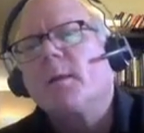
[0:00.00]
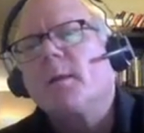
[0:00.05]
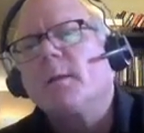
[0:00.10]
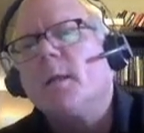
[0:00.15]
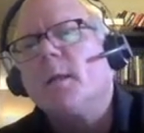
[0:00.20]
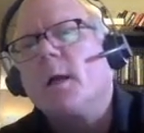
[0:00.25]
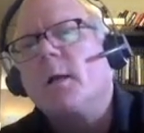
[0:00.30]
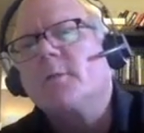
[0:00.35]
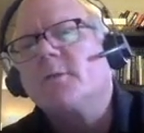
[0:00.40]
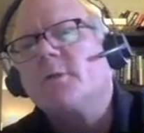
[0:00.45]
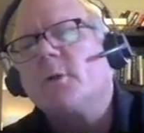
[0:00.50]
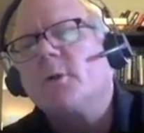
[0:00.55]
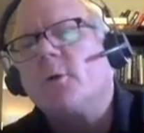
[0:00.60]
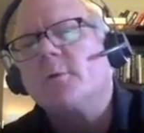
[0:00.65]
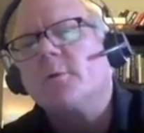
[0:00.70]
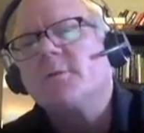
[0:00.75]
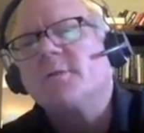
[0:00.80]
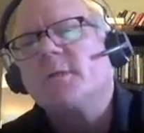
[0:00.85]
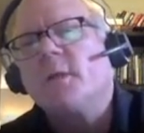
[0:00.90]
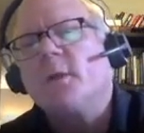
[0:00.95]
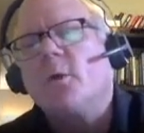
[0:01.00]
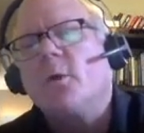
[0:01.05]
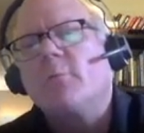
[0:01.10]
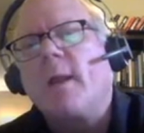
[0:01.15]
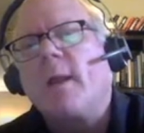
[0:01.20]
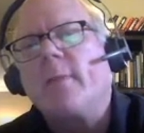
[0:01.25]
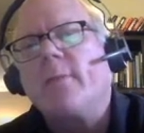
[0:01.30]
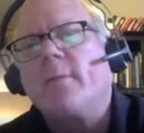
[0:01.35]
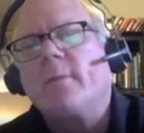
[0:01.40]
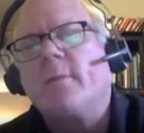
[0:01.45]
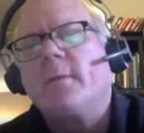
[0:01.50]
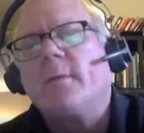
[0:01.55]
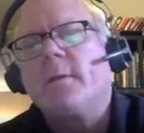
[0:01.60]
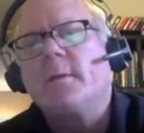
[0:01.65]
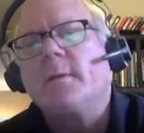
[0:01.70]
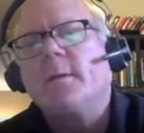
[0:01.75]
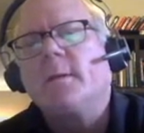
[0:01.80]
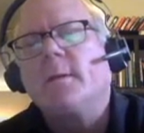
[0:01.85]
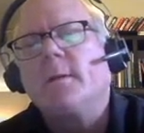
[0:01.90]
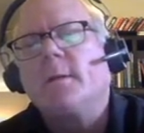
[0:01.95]
luck to your own skill, rather
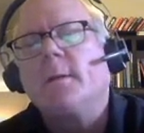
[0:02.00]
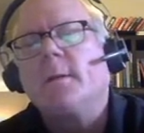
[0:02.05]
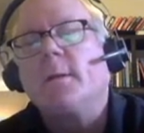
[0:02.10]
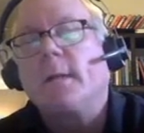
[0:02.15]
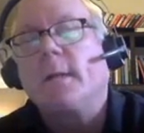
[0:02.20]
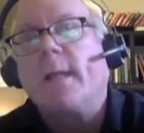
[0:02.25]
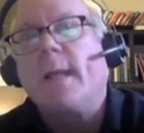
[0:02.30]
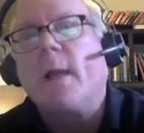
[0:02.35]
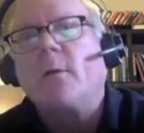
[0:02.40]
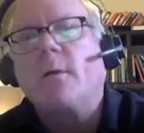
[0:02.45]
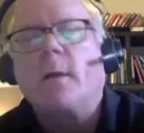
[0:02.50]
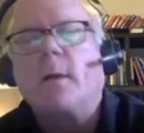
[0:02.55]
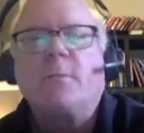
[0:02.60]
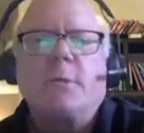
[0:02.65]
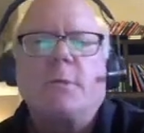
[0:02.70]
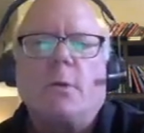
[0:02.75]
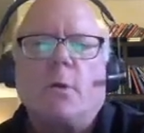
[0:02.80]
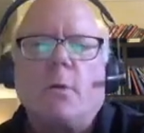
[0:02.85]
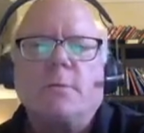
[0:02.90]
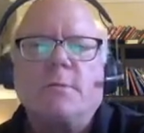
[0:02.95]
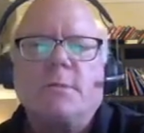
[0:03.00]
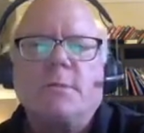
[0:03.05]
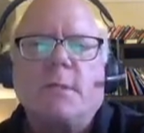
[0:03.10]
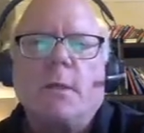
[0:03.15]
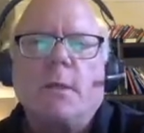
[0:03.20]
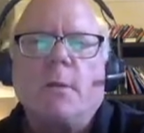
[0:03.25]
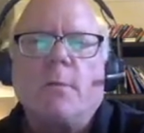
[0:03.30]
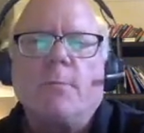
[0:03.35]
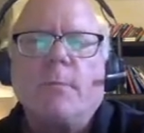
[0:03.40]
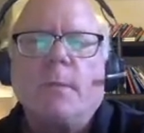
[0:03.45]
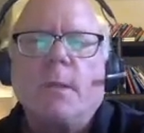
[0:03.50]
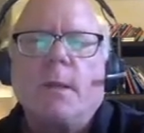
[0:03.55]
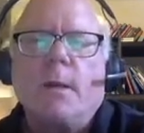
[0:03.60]
a lucky outcome to your own skill?